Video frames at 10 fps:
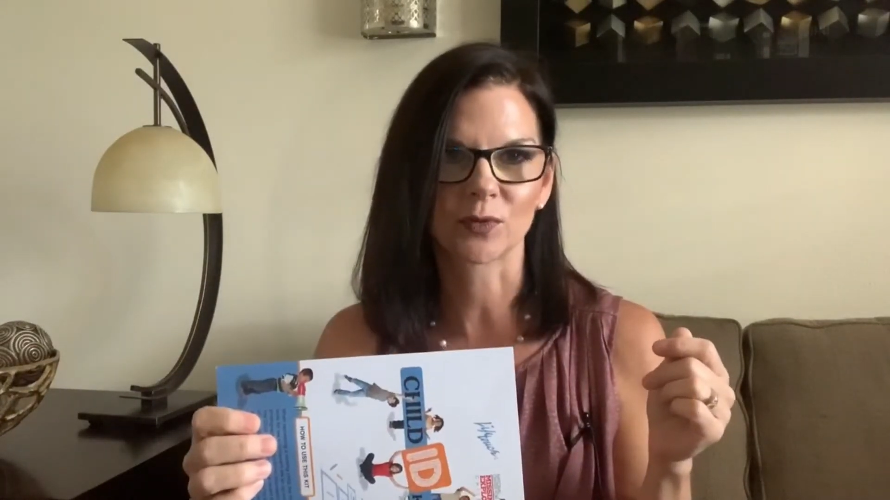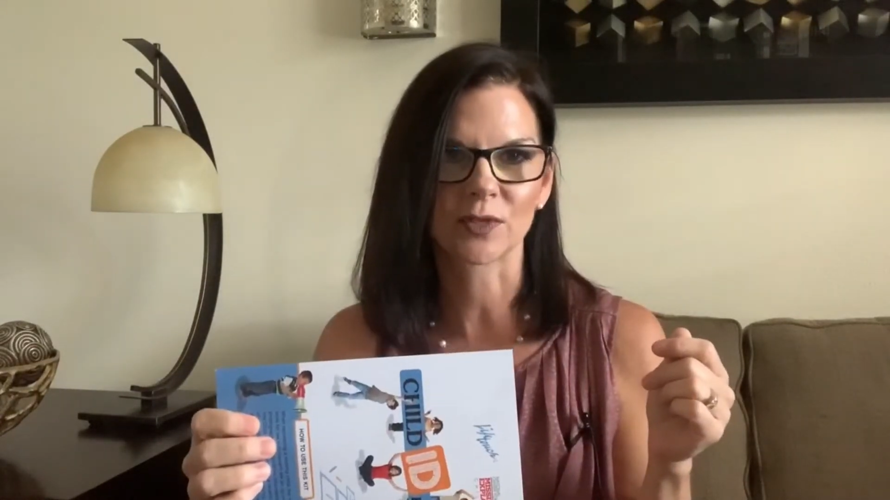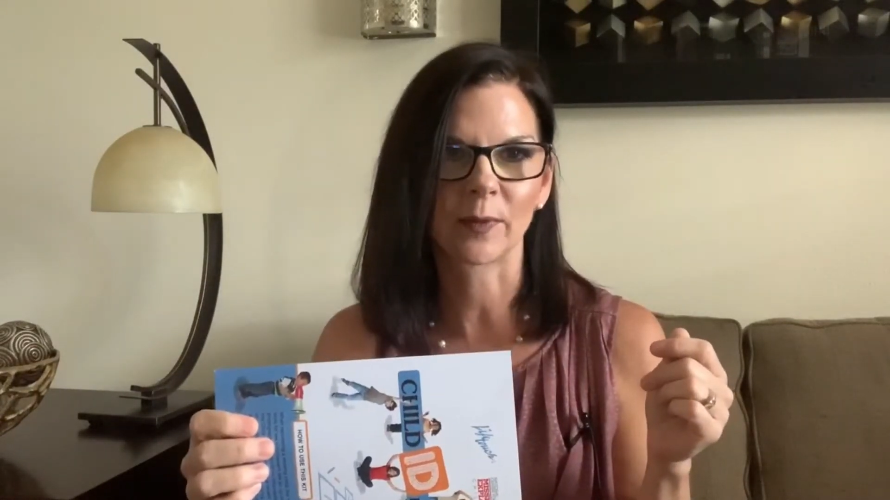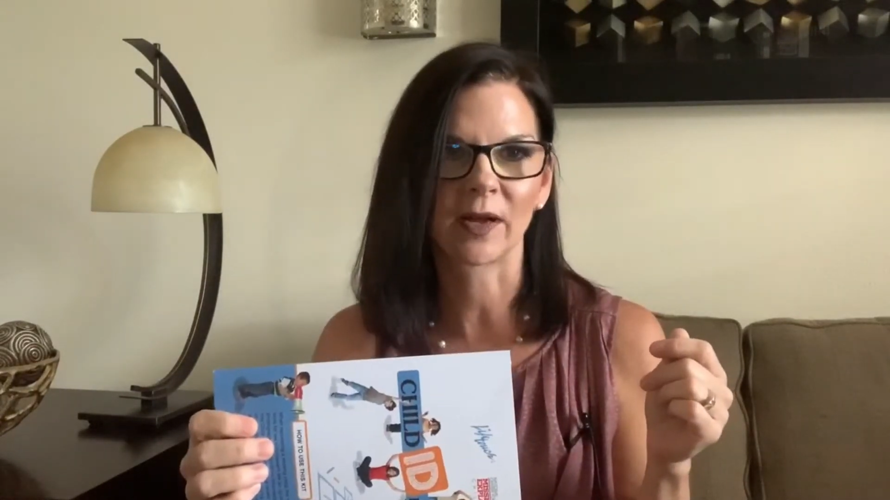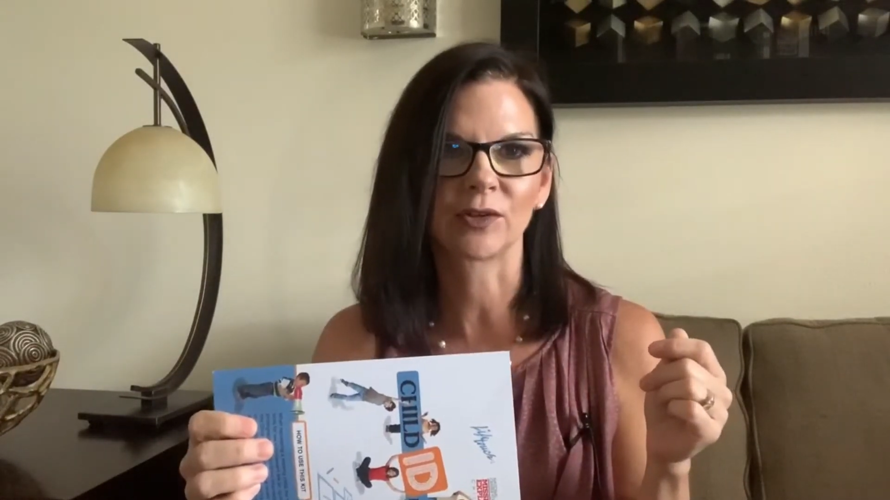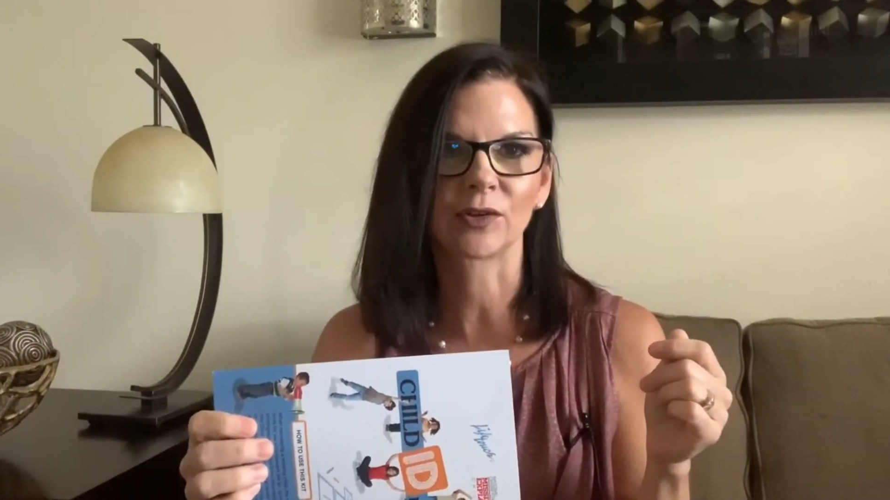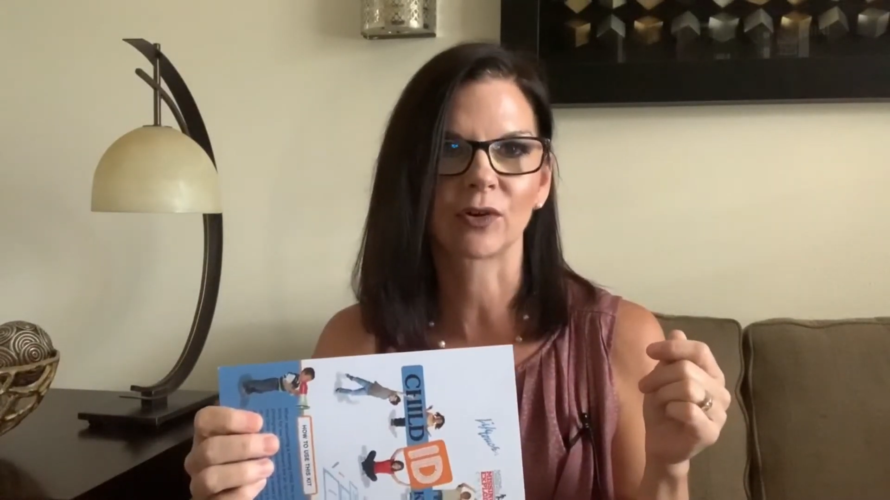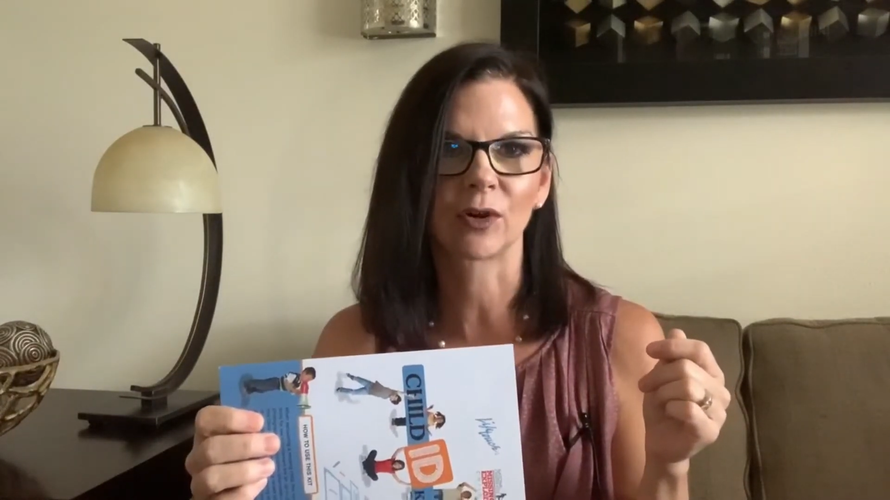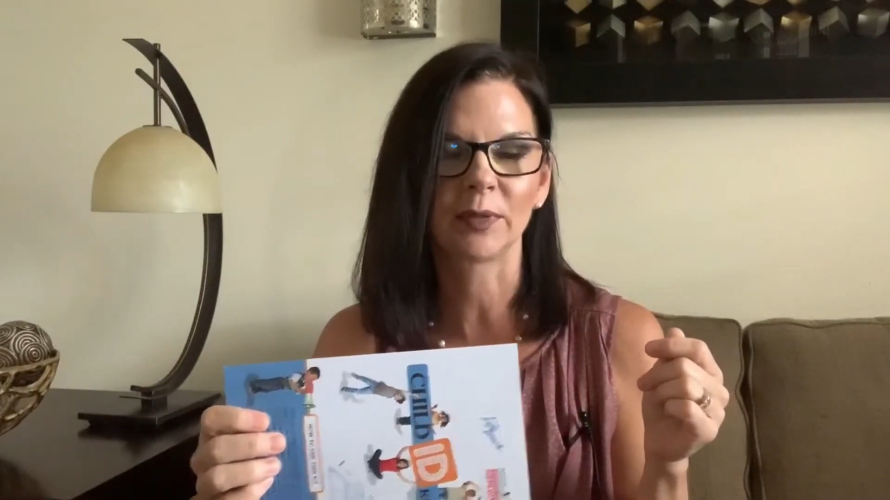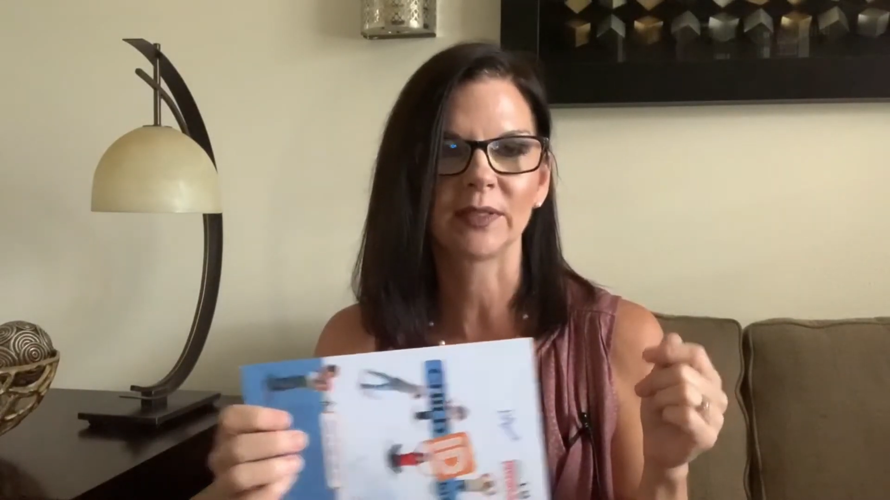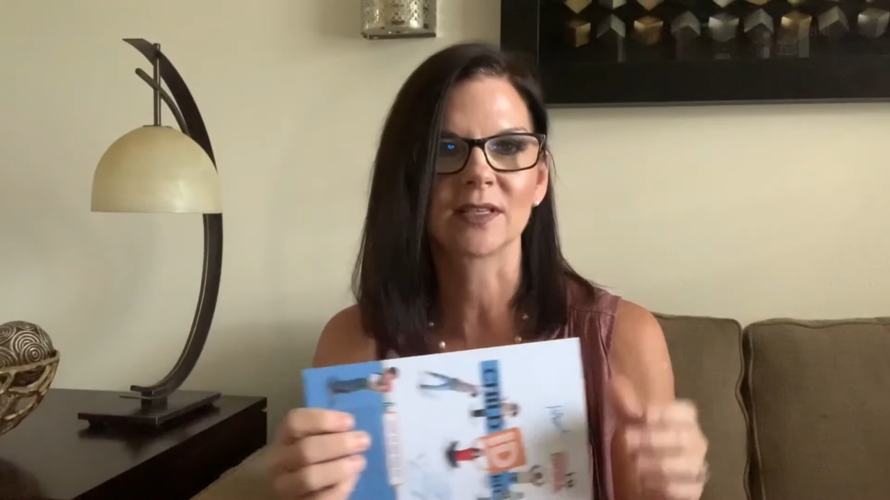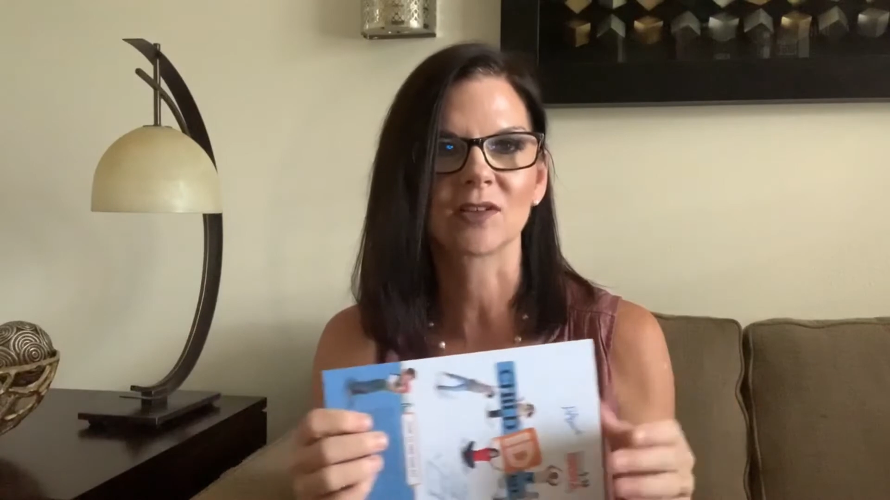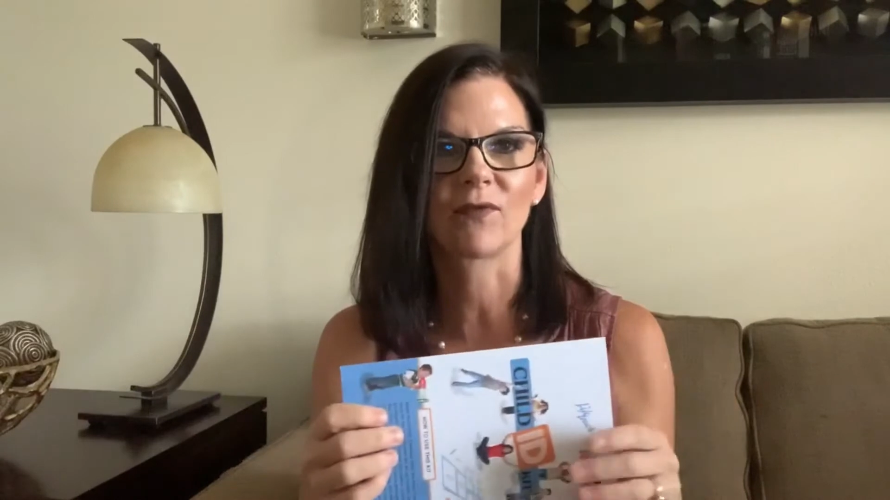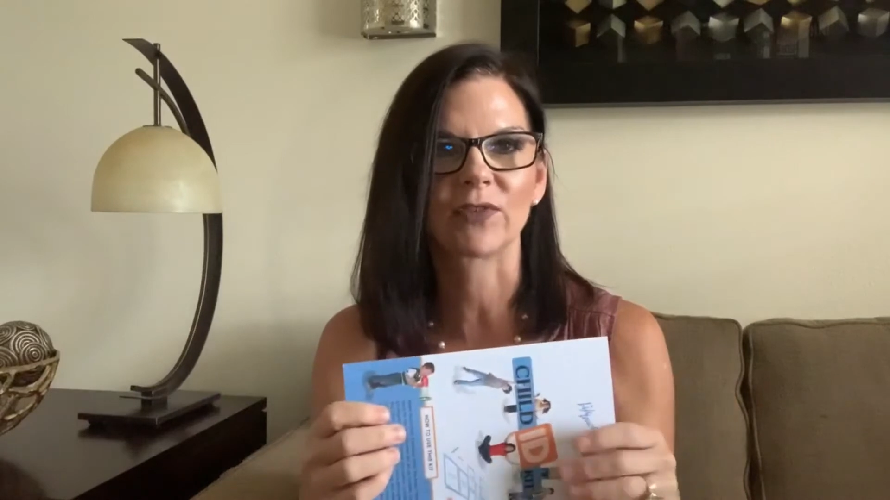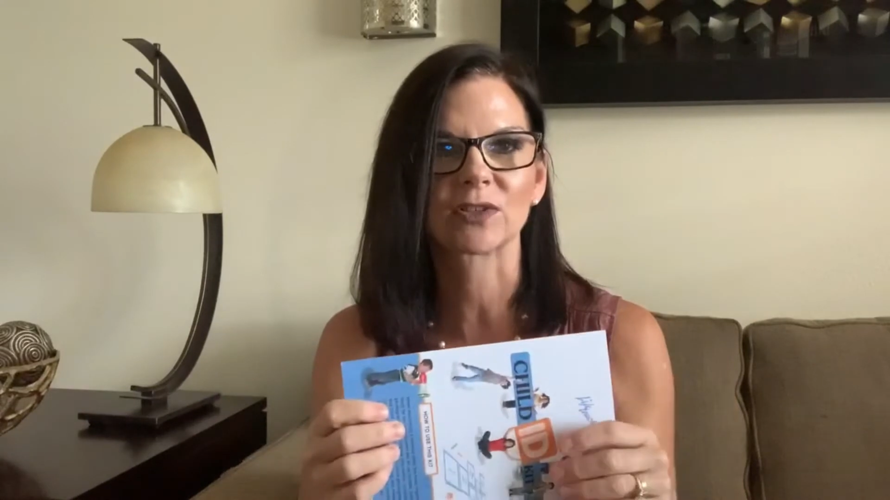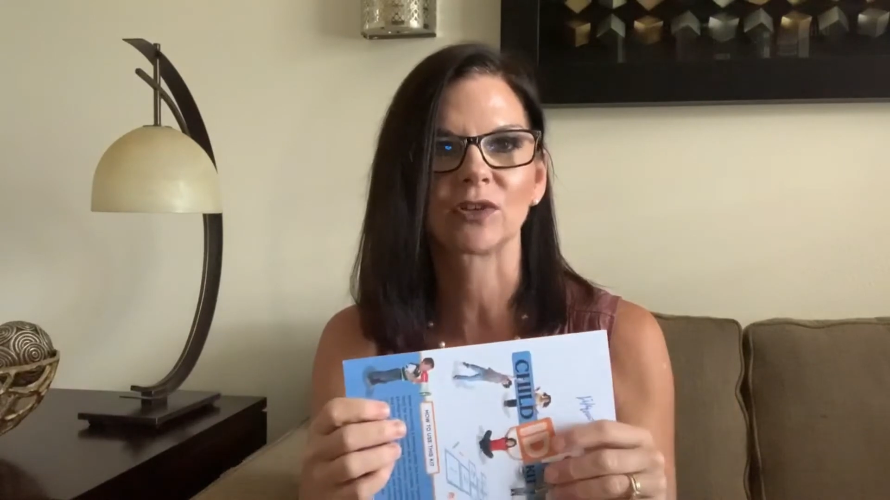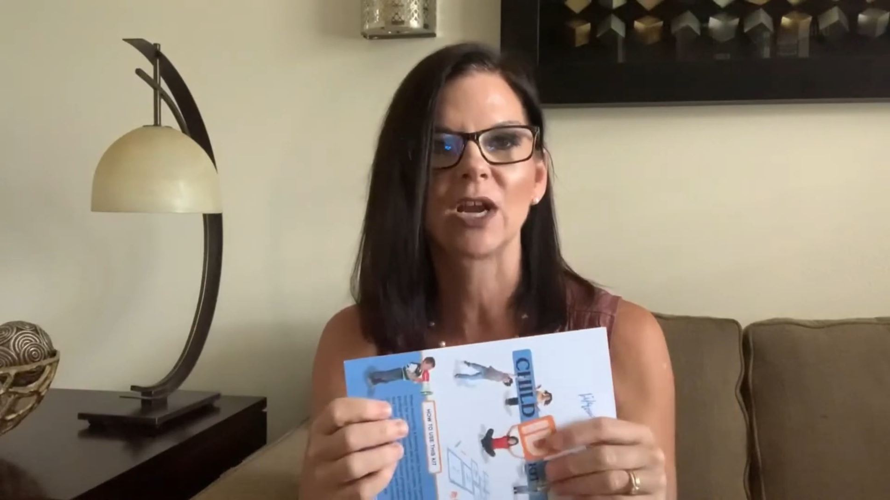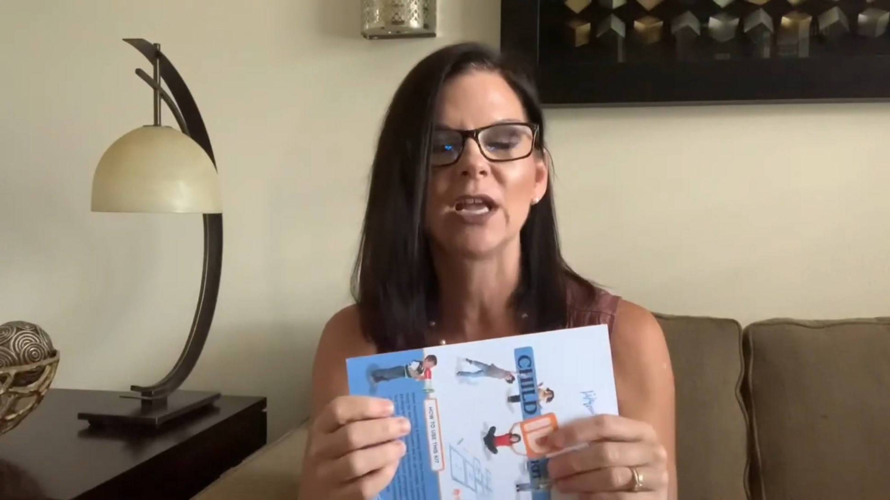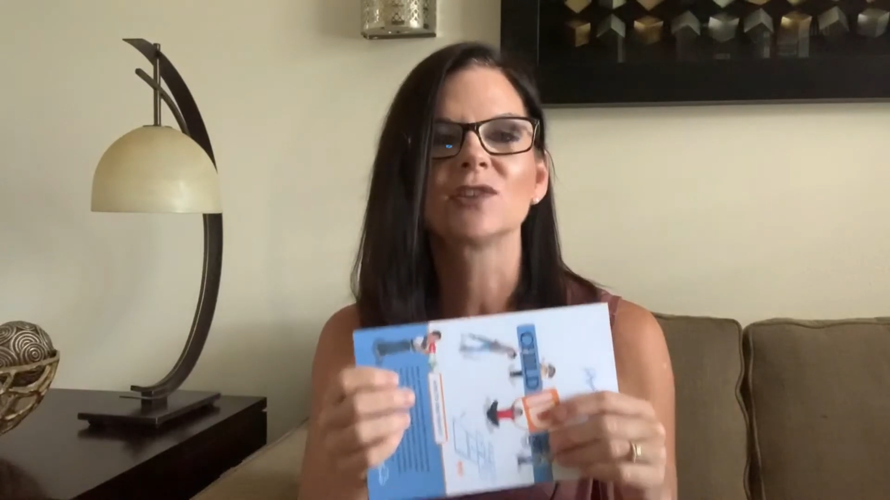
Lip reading: responder or a police officer